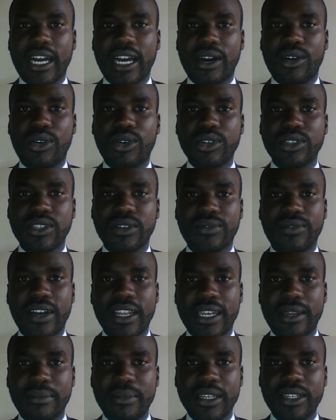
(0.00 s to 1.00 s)
cause a
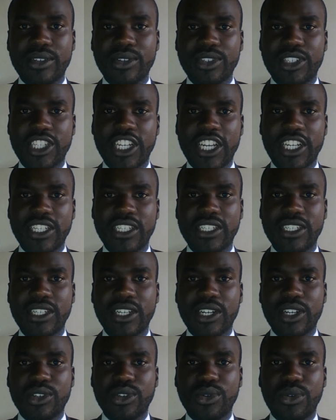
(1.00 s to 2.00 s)
fundamental change
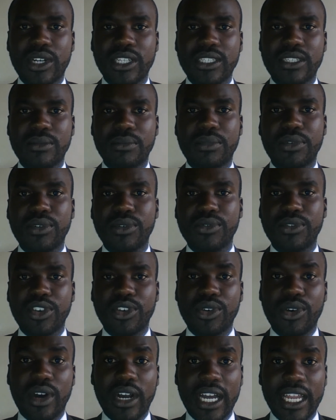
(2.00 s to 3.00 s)
towards improving
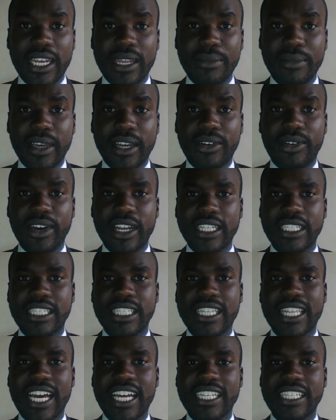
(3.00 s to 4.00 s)
your academic grades.
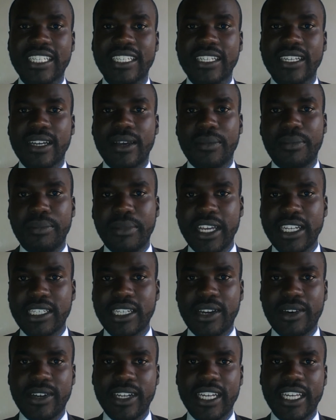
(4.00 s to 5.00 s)
That
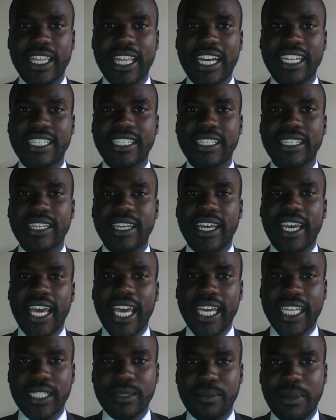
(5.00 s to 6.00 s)
mentoring, that
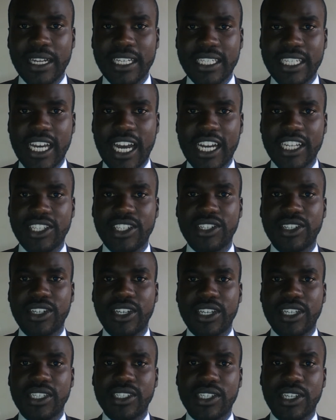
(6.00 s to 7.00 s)
expert touch
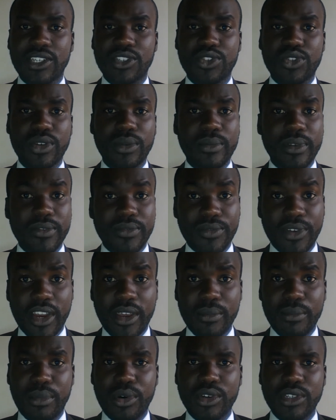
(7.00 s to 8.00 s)
is extremely very
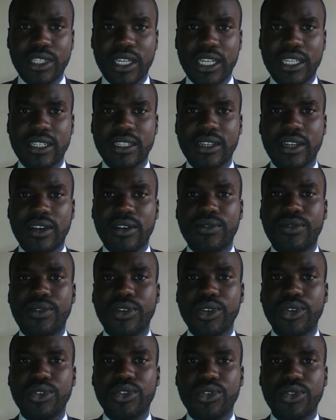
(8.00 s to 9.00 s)
important for
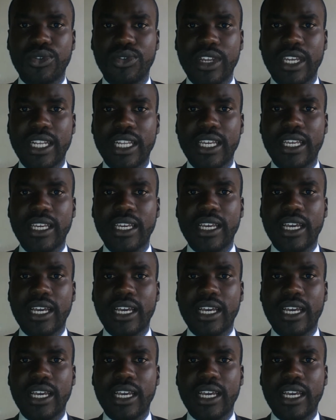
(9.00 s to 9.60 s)
you to really